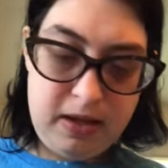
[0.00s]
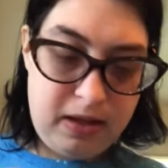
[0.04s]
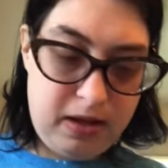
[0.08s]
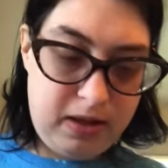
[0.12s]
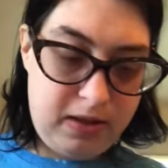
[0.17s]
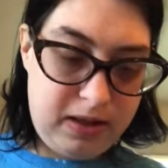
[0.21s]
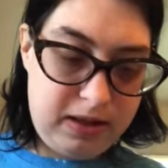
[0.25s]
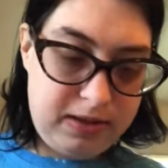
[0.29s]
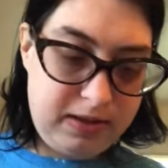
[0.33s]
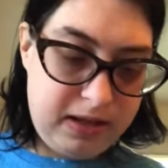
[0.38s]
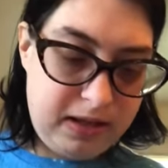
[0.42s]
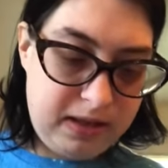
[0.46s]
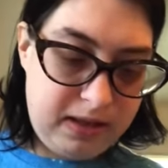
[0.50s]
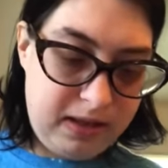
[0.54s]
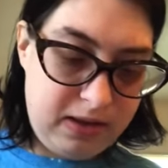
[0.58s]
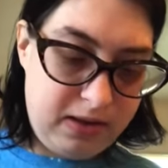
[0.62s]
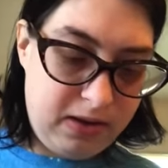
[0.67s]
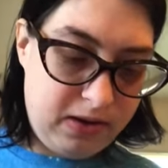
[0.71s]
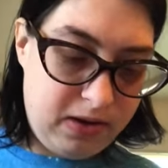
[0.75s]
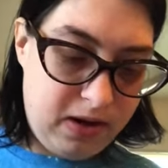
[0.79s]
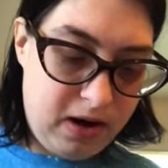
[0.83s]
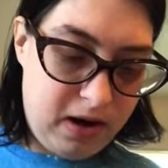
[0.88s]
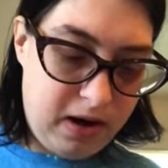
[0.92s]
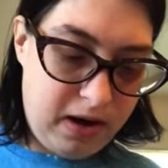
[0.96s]
Let's get the
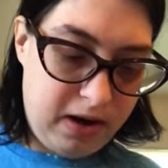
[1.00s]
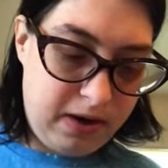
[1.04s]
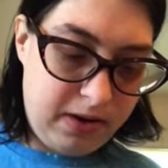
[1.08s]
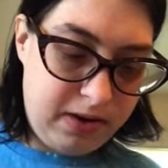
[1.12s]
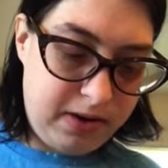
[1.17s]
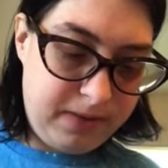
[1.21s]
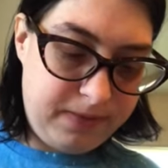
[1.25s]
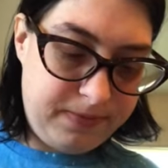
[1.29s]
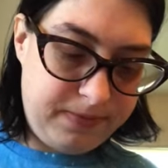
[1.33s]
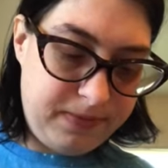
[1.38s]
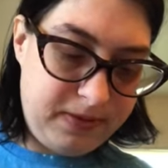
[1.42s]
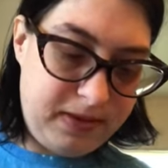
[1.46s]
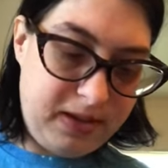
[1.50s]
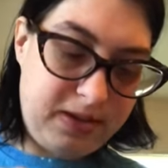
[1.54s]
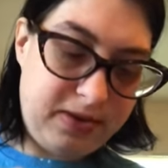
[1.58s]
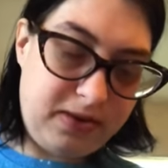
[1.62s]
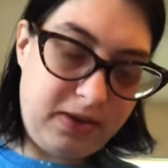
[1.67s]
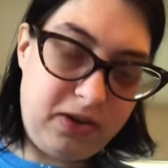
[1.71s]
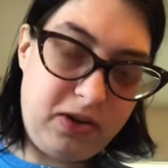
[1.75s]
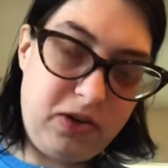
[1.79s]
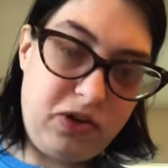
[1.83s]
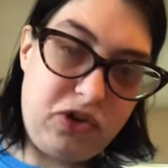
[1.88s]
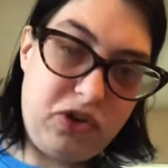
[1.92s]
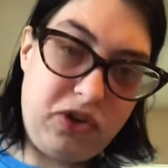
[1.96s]
little card. These
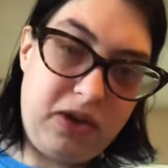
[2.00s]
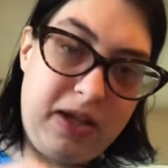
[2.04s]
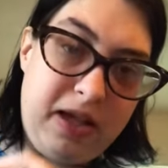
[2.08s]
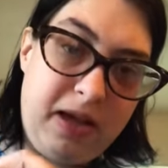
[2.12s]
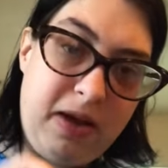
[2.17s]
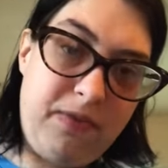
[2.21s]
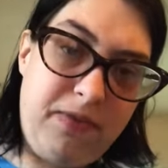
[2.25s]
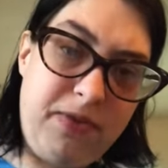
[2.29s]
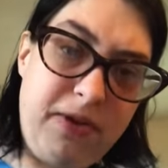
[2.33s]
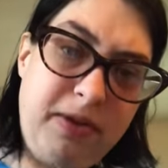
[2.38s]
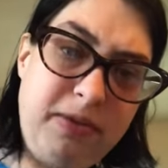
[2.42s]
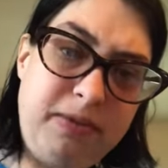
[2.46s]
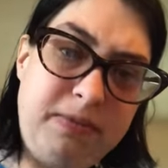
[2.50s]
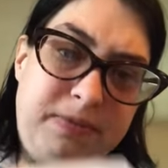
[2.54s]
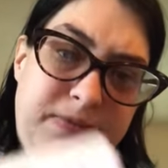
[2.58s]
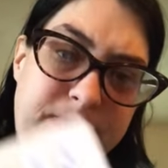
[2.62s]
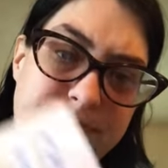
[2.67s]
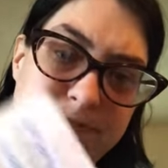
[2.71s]
are usually helpful.